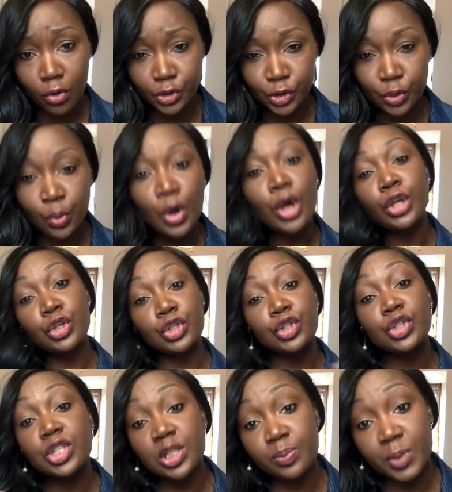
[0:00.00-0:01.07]
So you
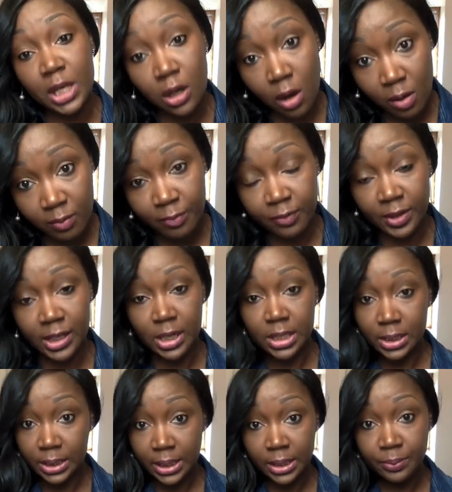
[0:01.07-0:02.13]
should speak
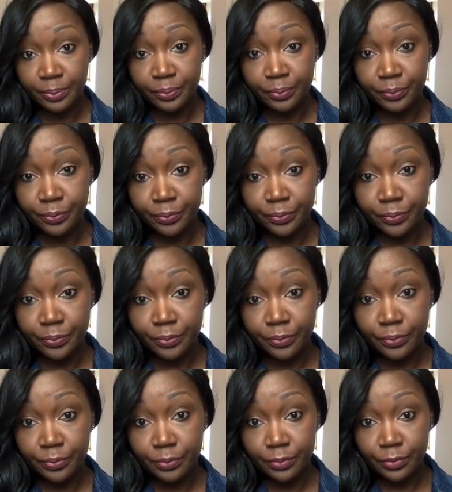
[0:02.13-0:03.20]
confidently.
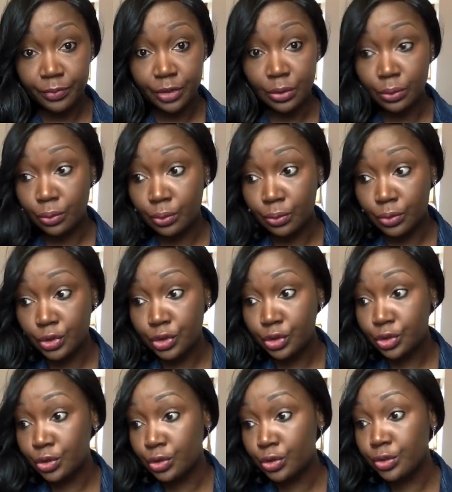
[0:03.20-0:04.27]
You
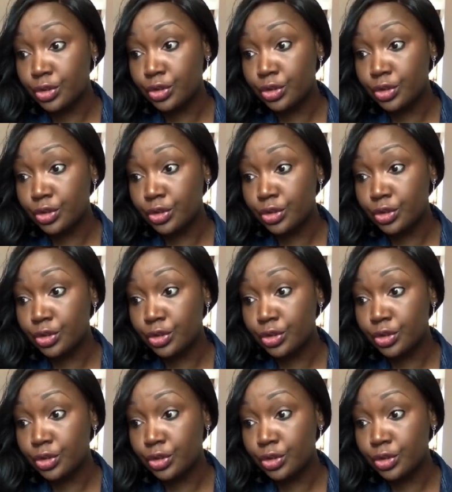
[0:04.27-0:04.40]
should